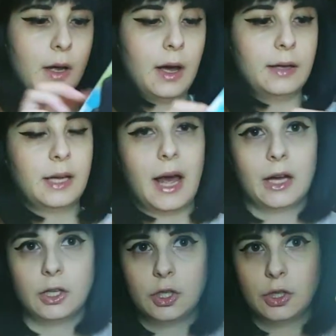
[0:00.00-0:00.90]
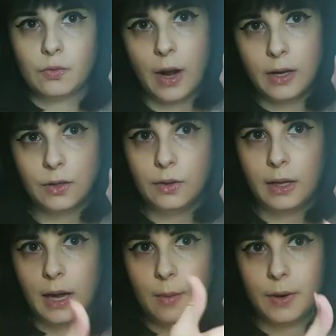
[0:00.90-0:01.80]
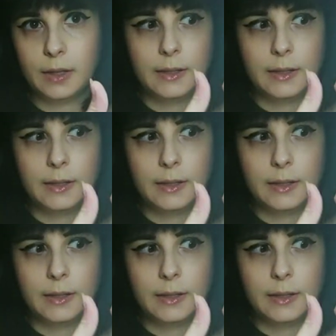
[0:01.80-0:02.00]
attach just right to the camera and